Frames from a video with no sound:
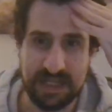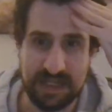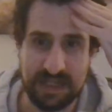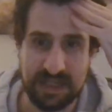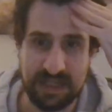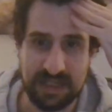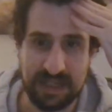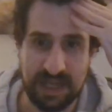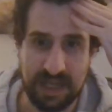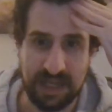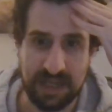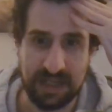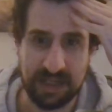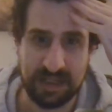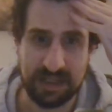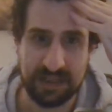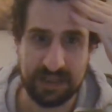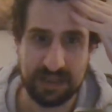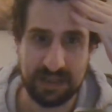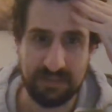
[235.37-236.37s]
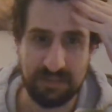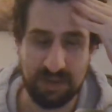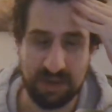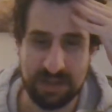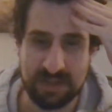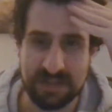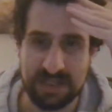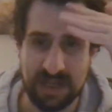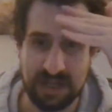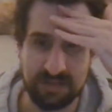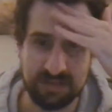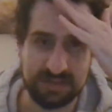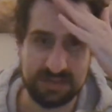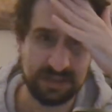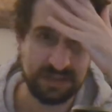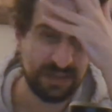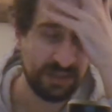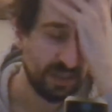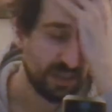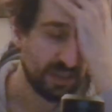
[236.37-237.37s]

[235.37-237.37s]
then he walks out.